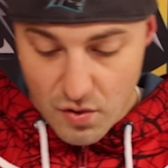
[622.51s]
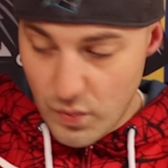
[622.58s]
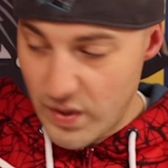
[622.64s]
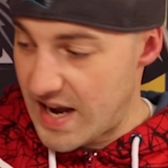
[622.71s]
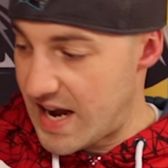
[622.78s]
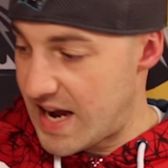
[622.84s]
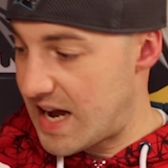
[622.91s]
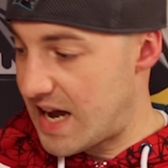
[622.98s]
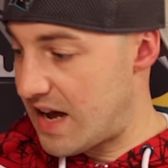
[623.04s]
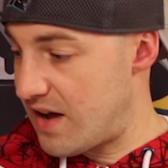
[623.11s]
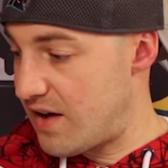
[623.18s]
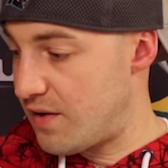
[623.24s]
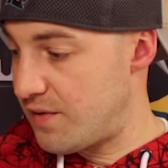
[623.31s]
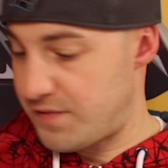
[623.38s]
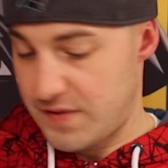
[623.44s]
We
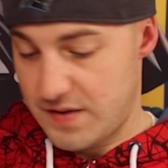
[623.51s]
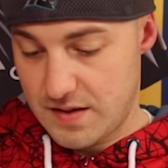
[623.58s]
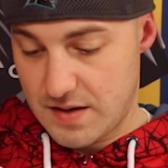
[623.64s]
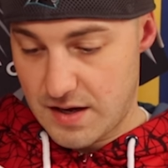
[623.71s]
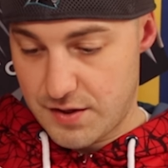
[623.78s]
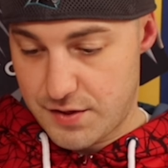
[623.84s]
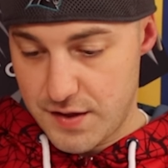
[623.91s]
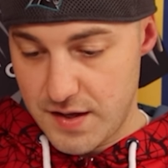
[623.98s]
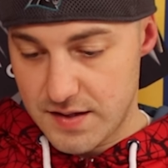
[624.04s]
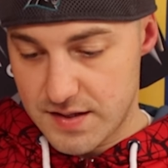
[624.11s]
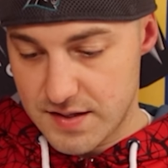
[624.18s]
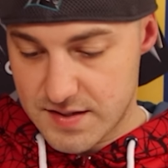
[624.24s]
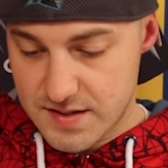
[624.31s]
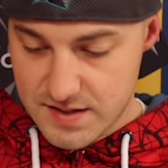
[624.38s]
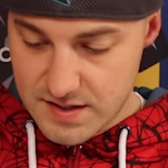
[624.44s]
have, I think
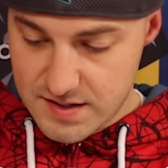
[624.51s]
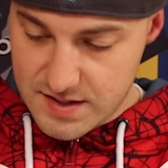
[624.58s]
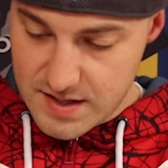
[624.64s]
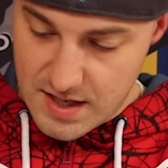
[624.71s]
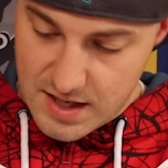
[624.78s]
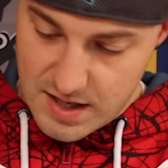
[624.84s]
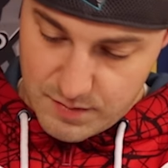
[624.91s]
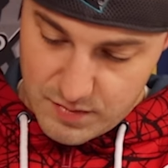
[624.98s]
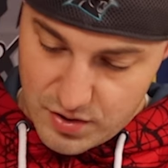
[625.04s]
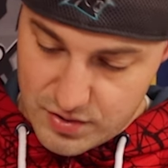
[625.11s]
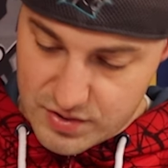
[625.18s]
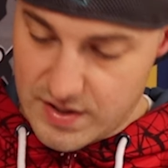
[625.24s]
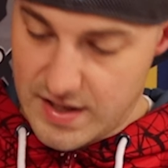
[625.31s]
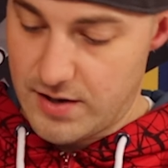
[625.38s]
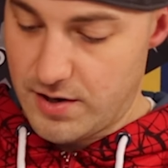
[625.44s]
this is the same
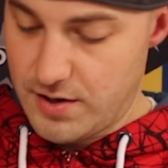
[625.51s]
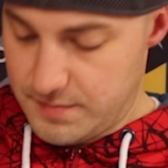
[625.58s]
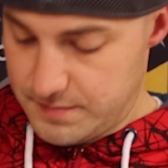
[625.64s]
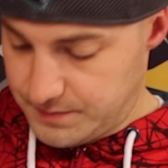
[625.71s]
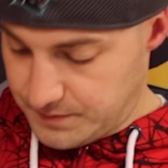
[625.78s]
newsletter.